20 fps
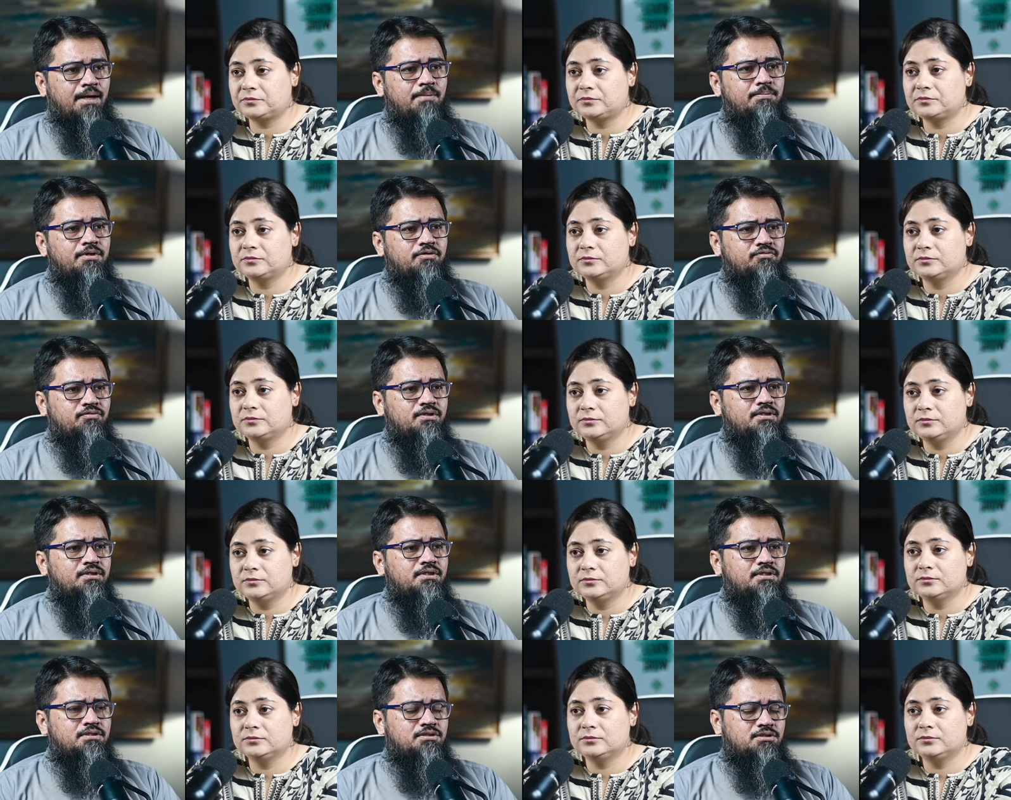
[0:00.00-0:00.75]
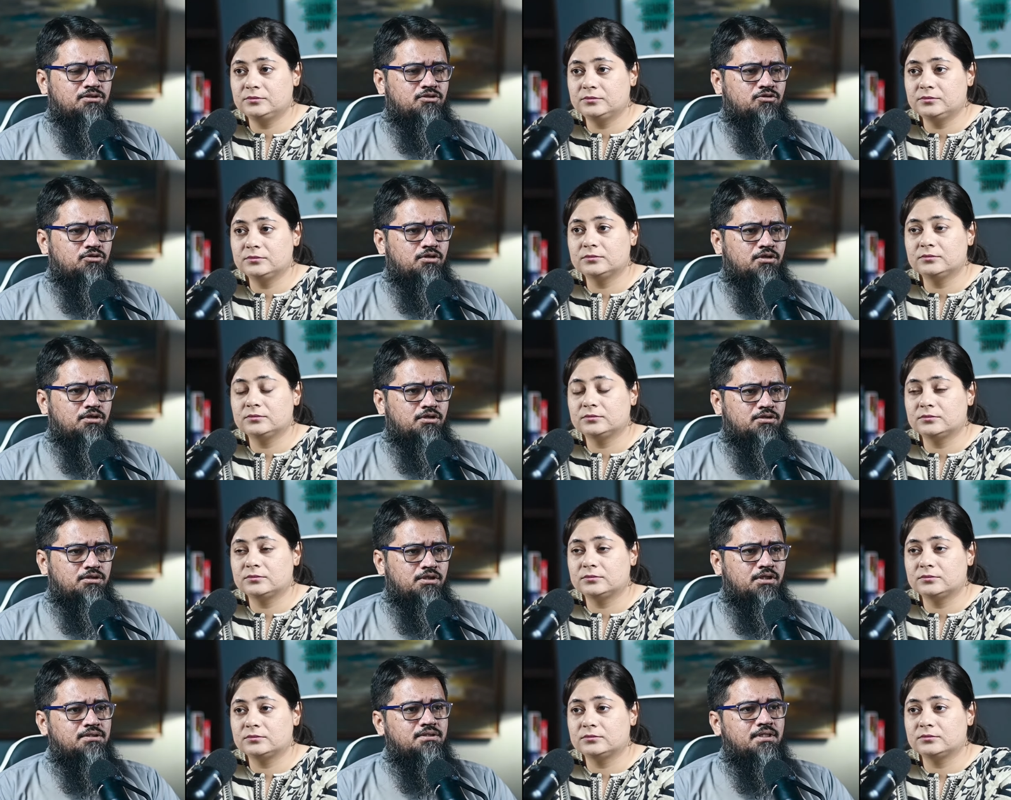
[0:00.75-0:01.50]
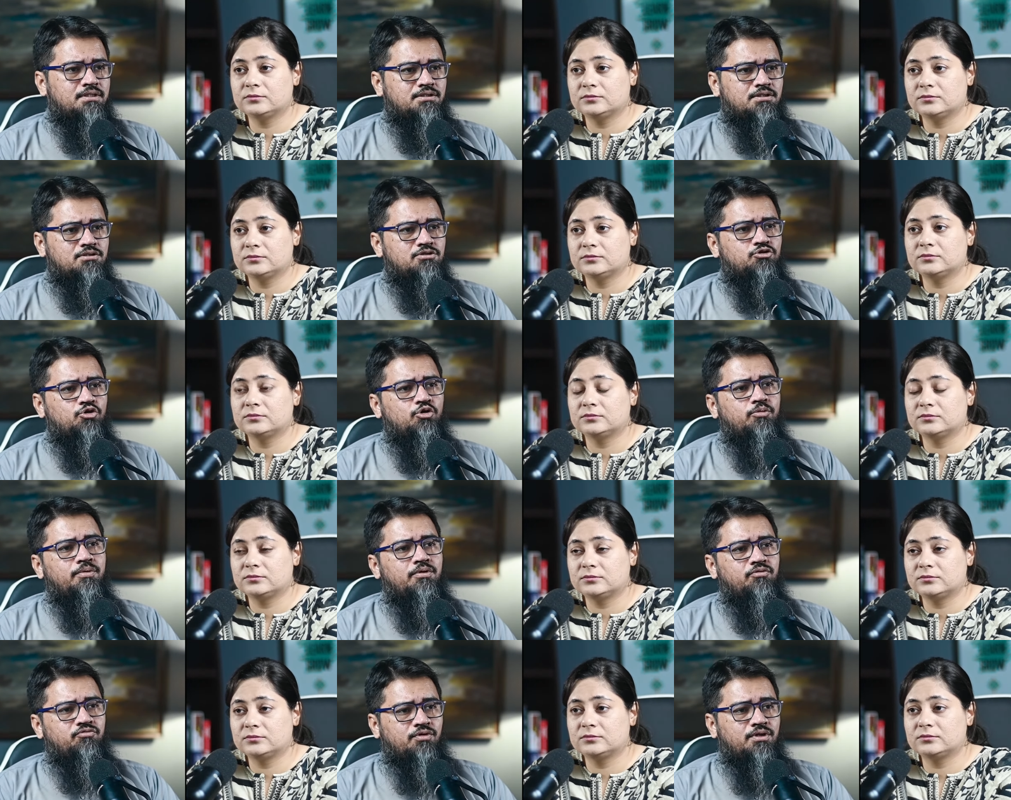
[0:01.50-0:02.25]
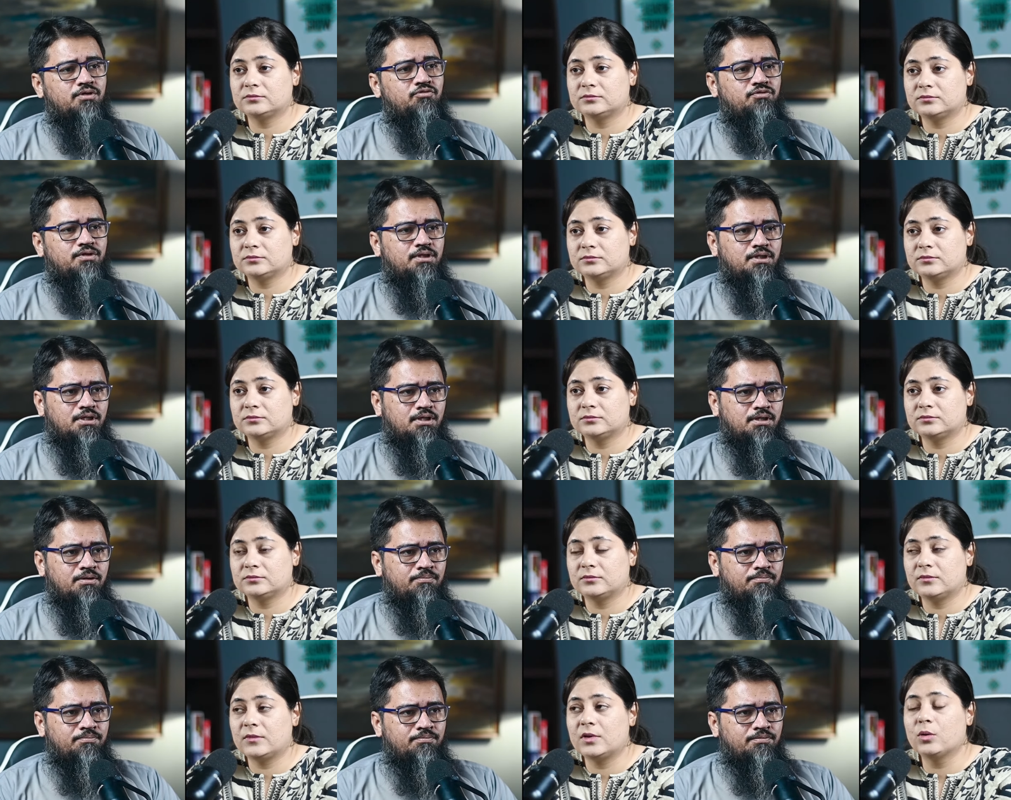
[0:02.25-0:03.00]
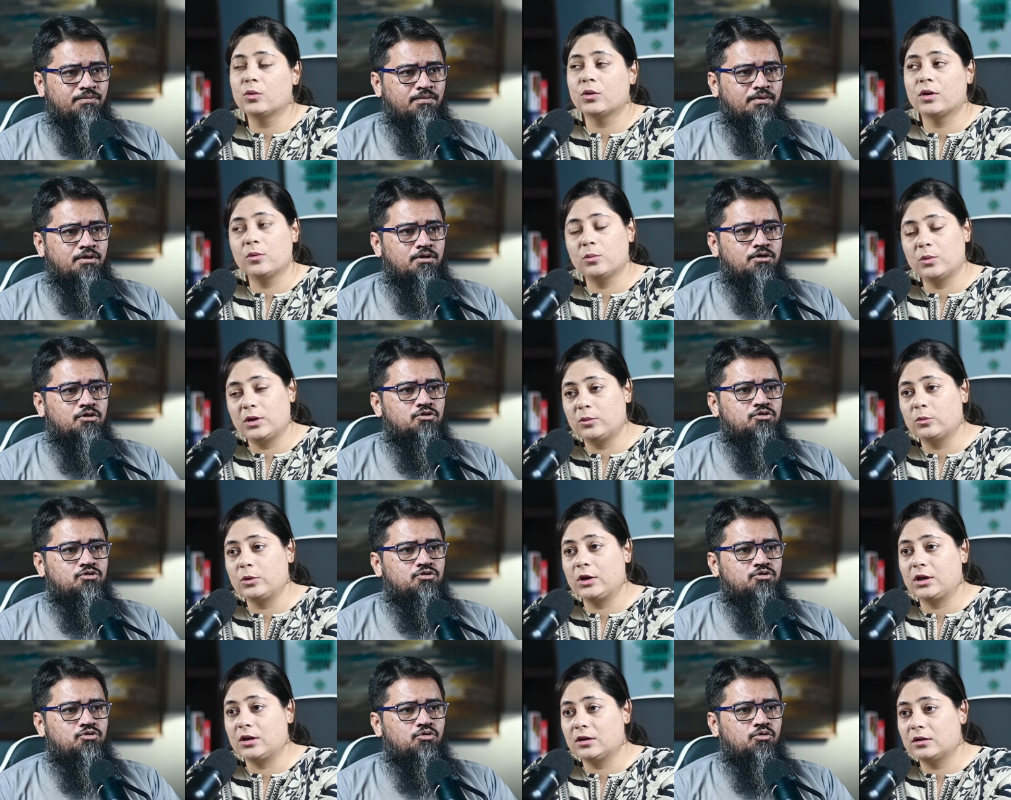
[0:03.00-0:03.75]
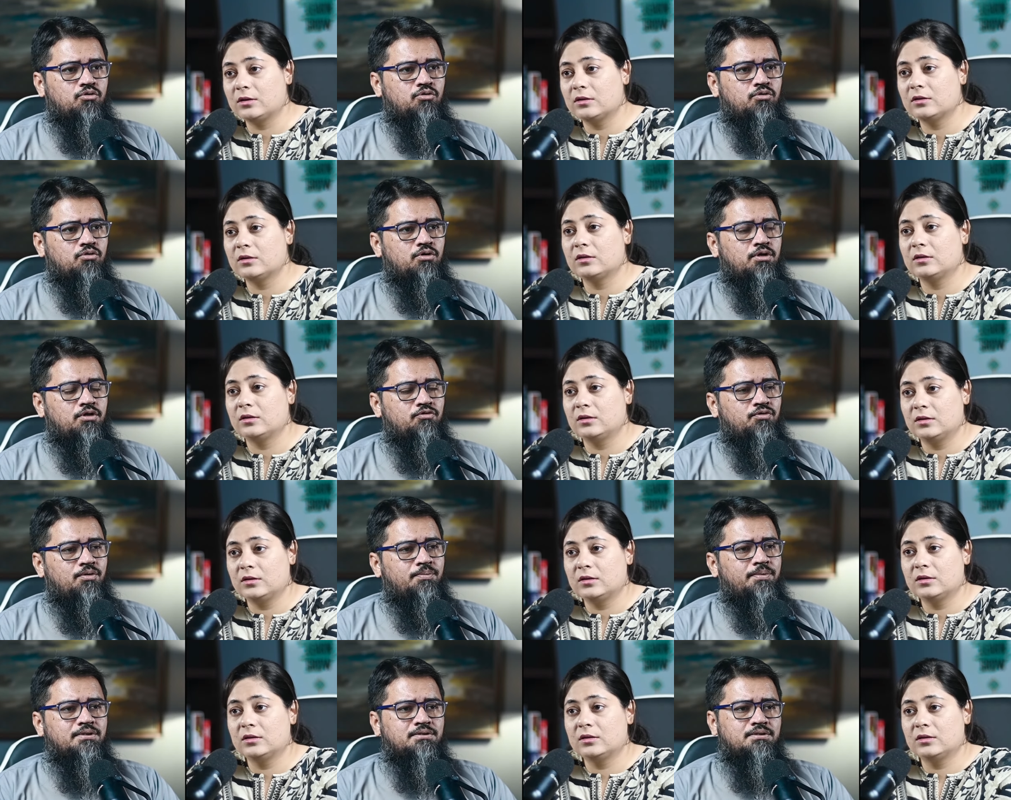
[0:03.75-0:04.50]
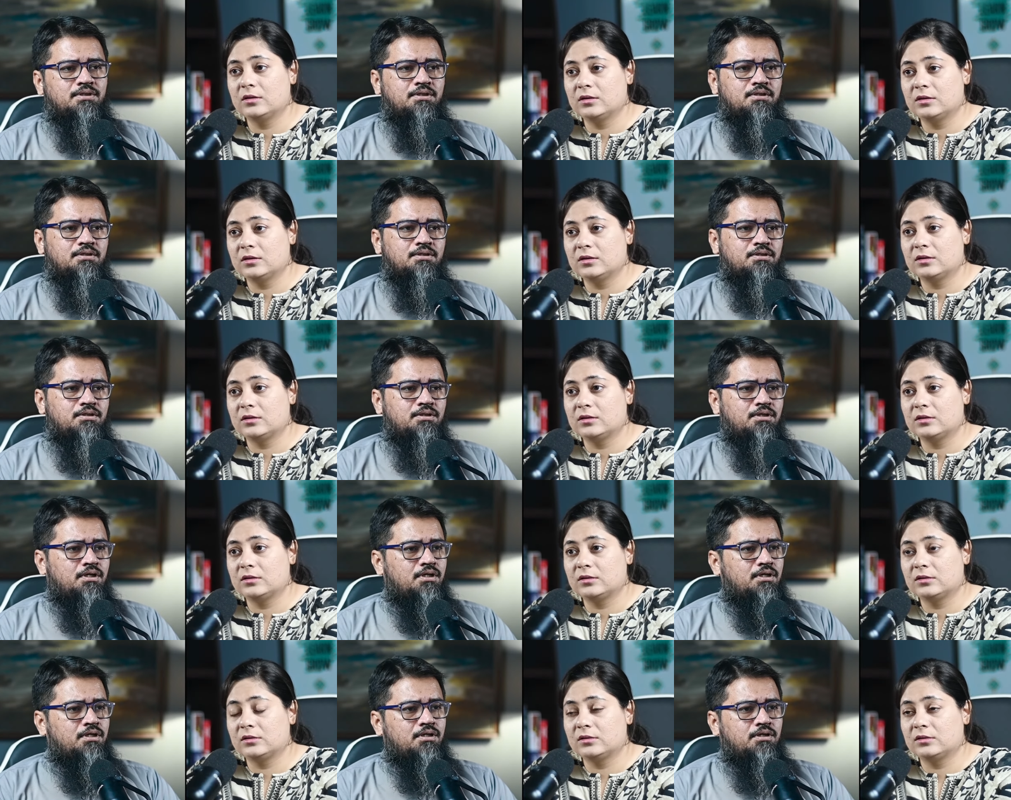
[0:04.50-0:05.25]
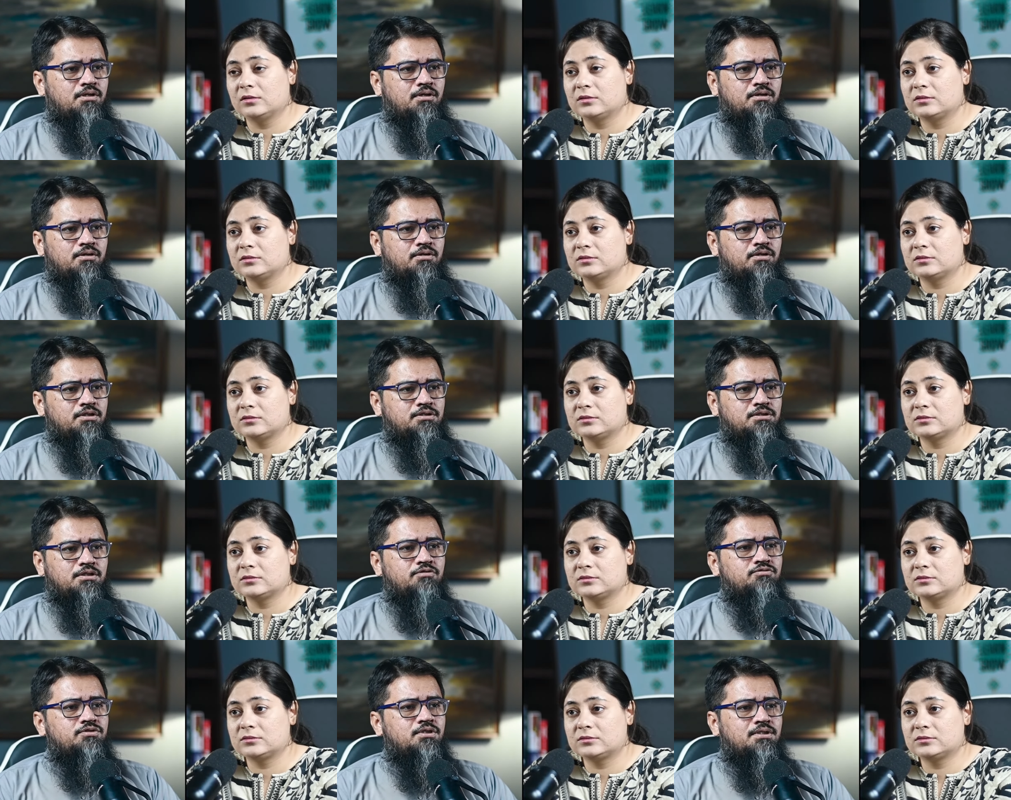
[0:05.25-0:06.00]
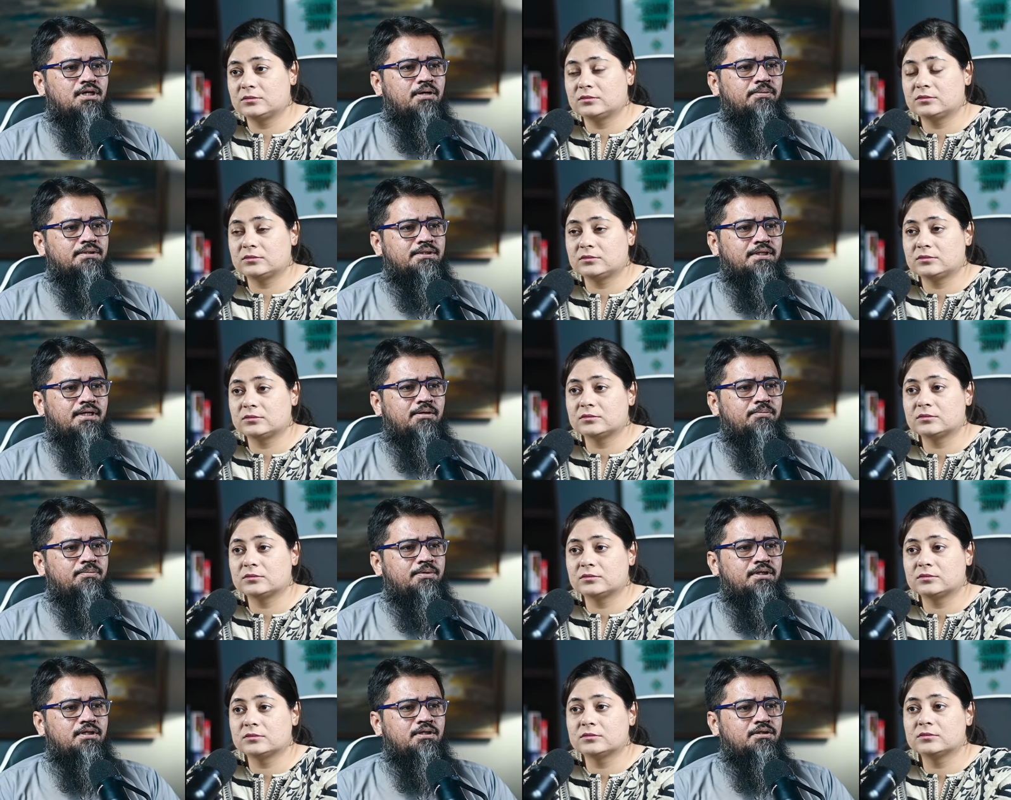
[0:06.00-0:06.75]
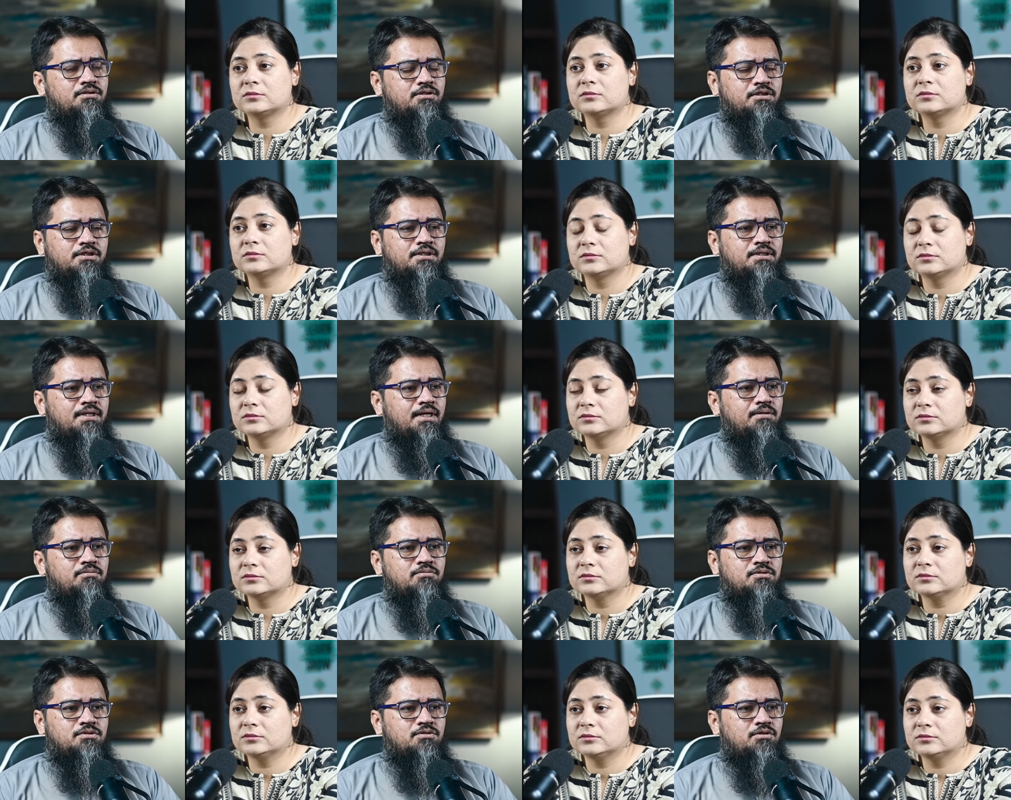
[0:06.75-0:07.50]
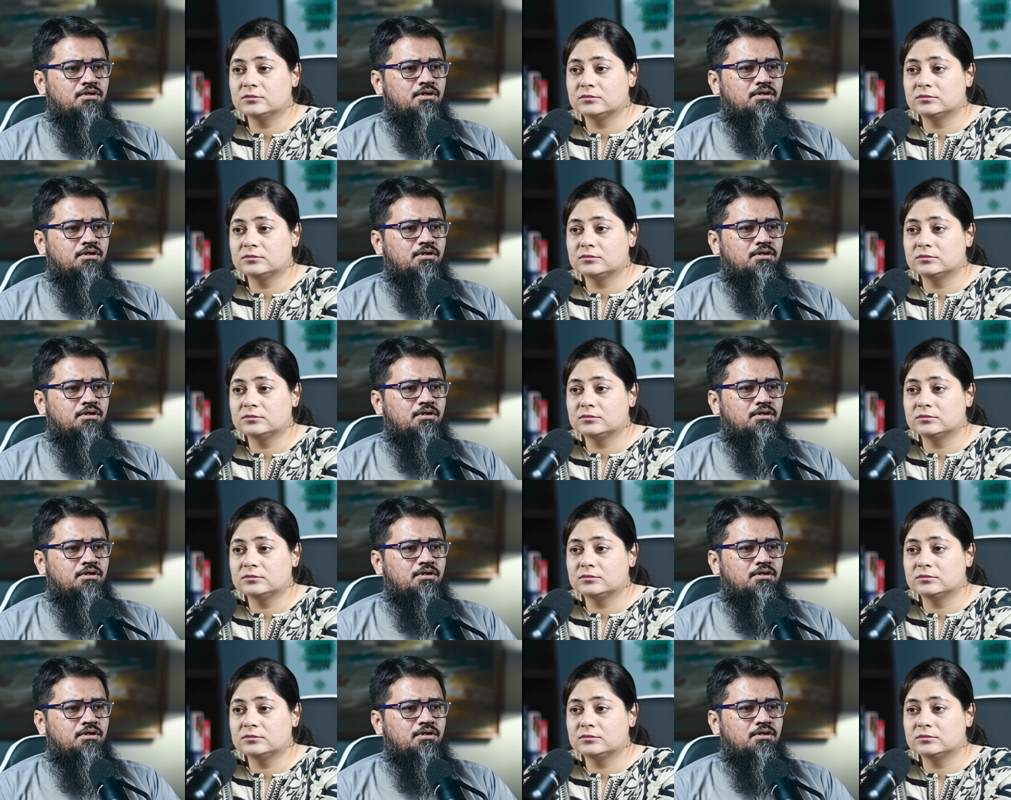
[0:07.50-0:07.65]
Speaker 1: gap between these 3 sessions should be 1 week. Okay, 1 week. So if a person receives Hijama therapy 3 times,